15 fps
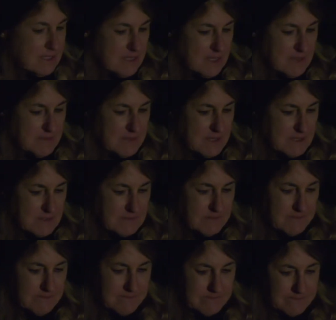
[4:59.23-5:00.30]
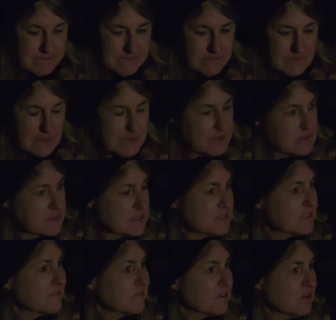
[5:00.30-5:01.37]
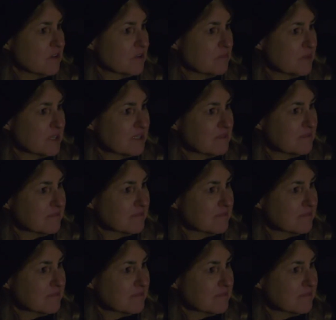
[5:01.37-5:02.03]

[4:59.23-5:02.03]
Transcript: And then there's the difficult bit.